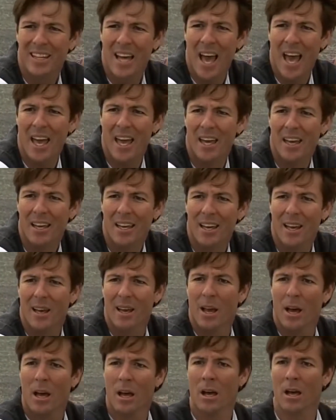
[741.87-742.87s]
Hey,
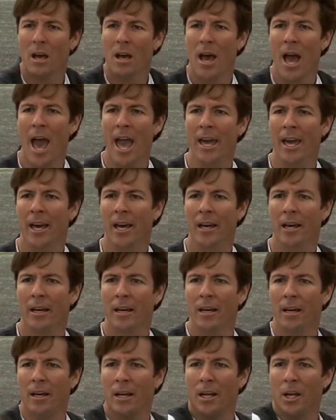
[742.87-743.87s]
hey,
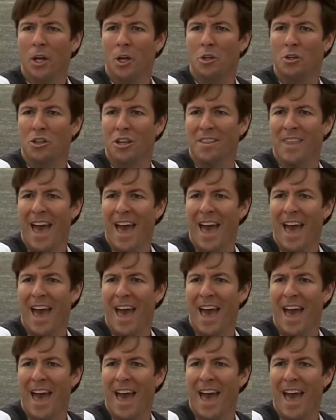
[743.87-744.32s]
you see